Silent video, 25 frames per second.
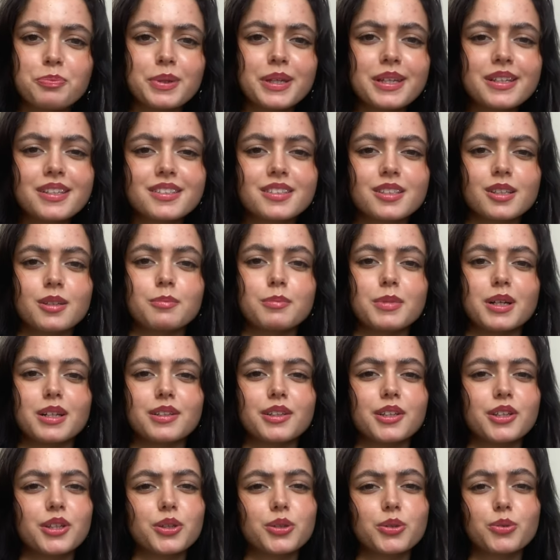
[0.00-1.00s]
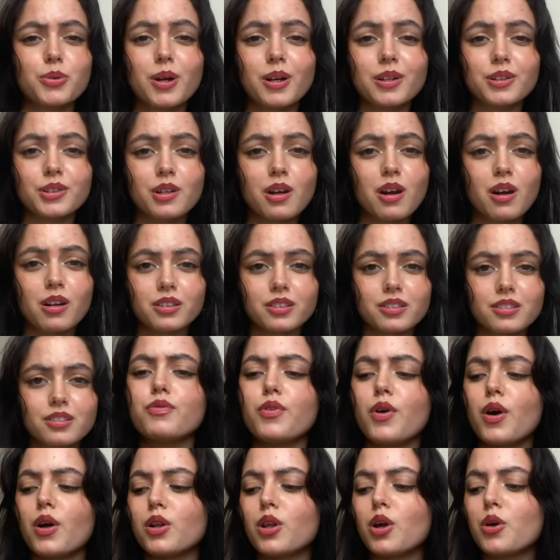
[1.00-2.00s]
be somebody you are not,
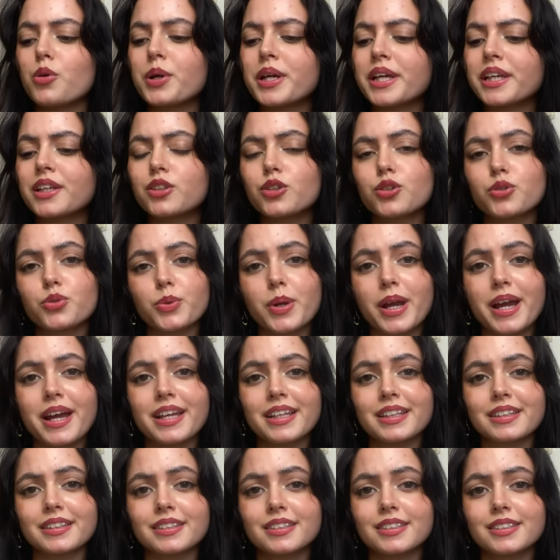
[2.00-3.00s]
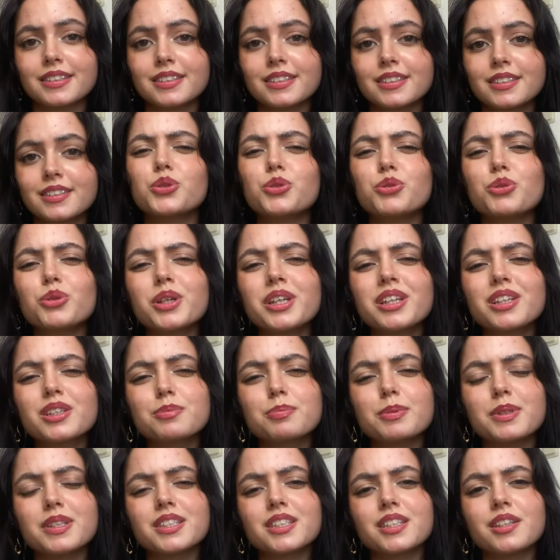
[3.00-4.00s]
following trends, doing
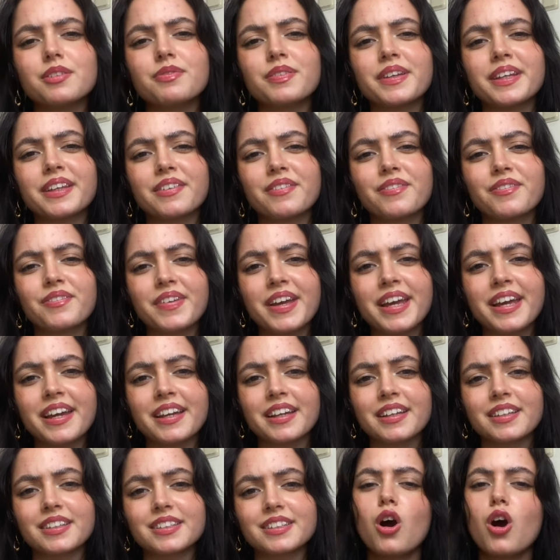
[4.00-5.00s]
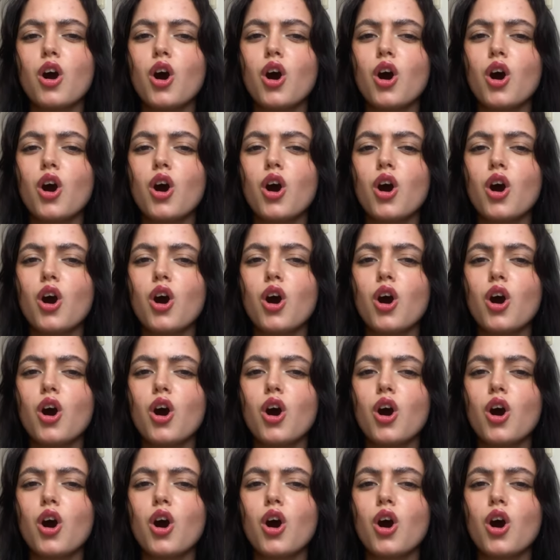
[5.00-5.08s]
specific things,